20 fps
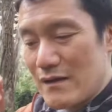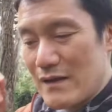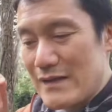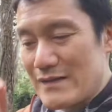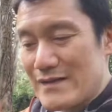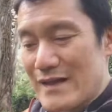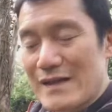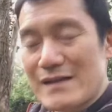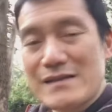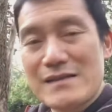
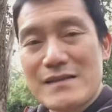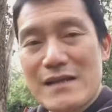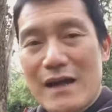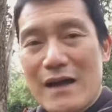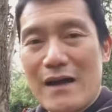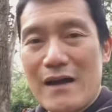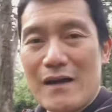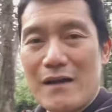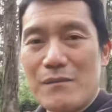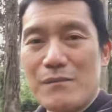It takes
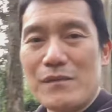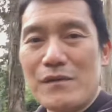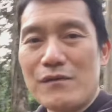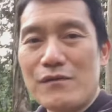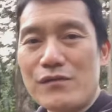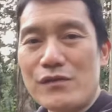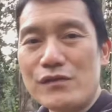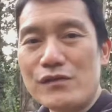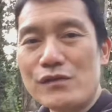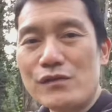time
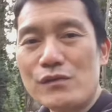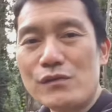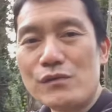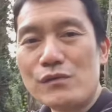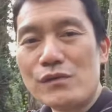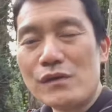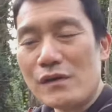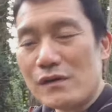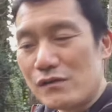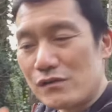for
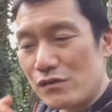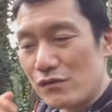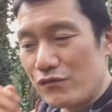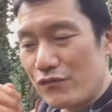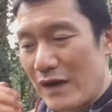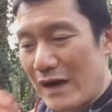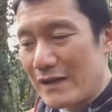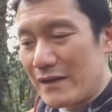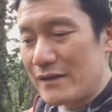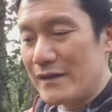you to
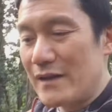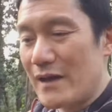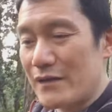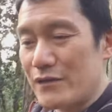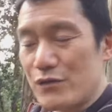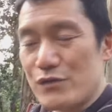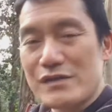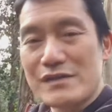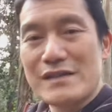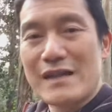finally
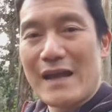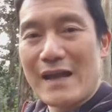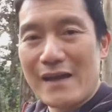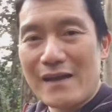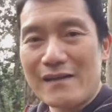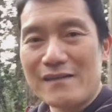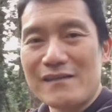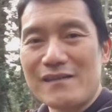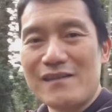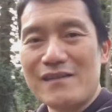
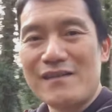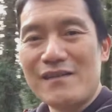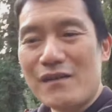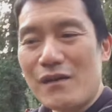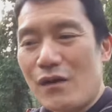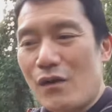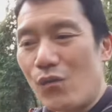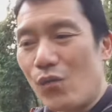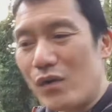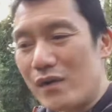understand
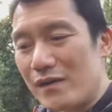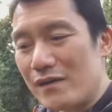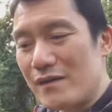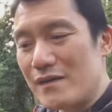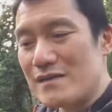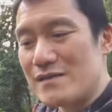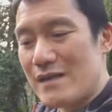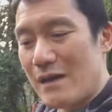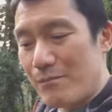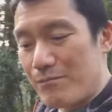what it
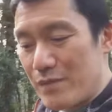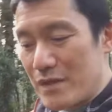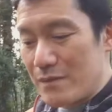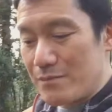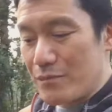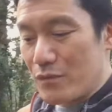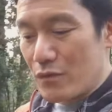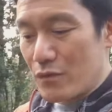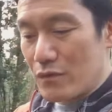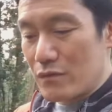is that
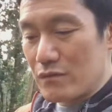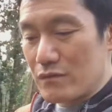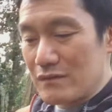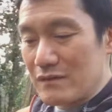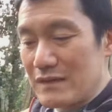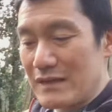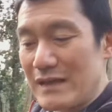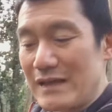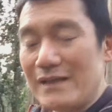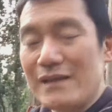people
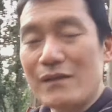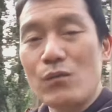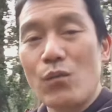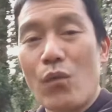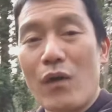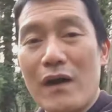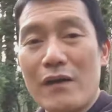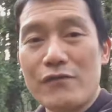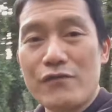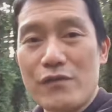need and
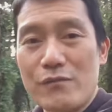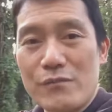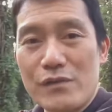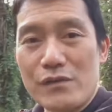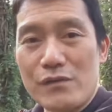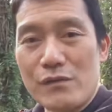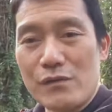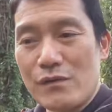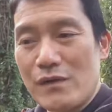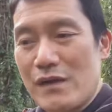want from
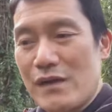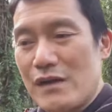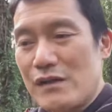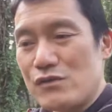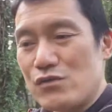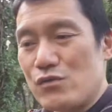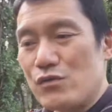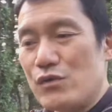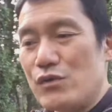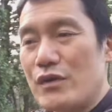you
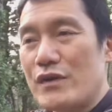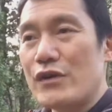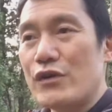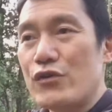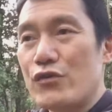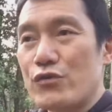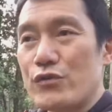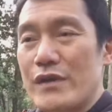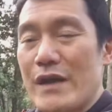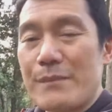so that you can
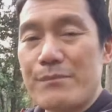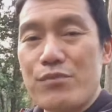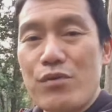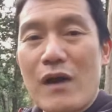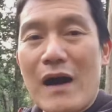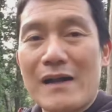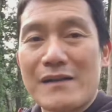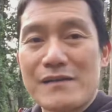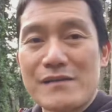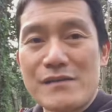create
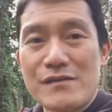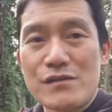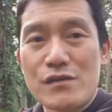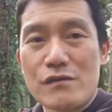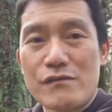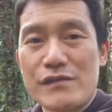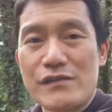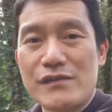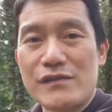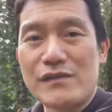products and
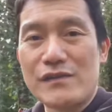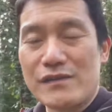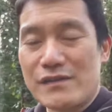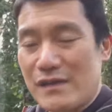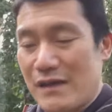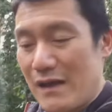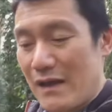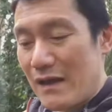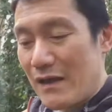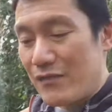services
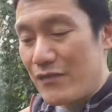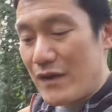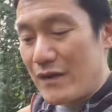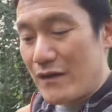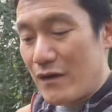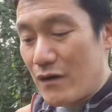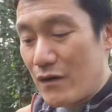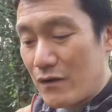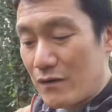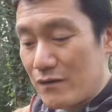that
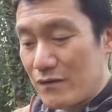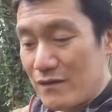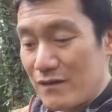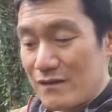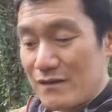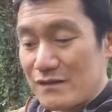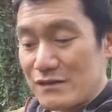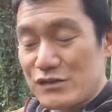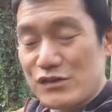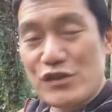are
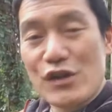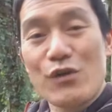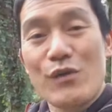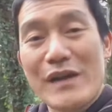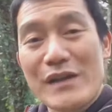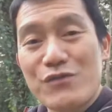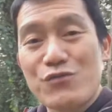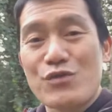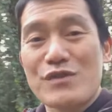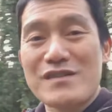so
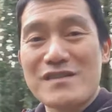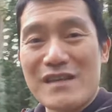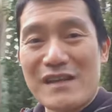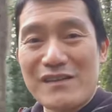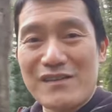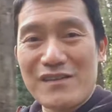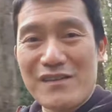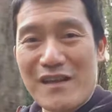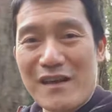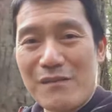
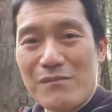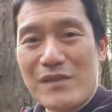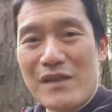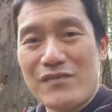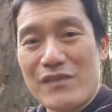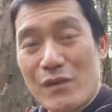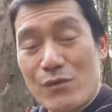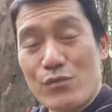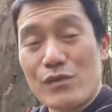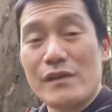interesting to them
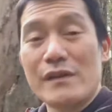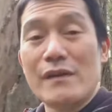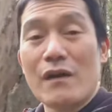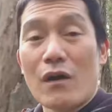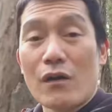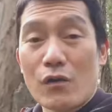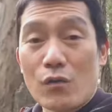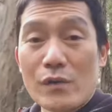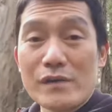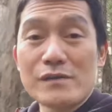that they really
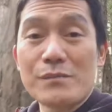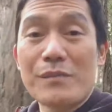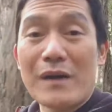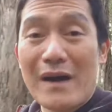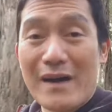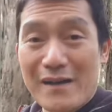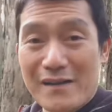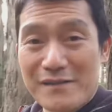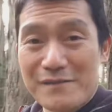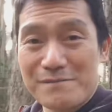are going to
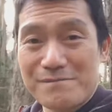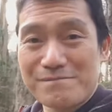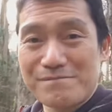buy it.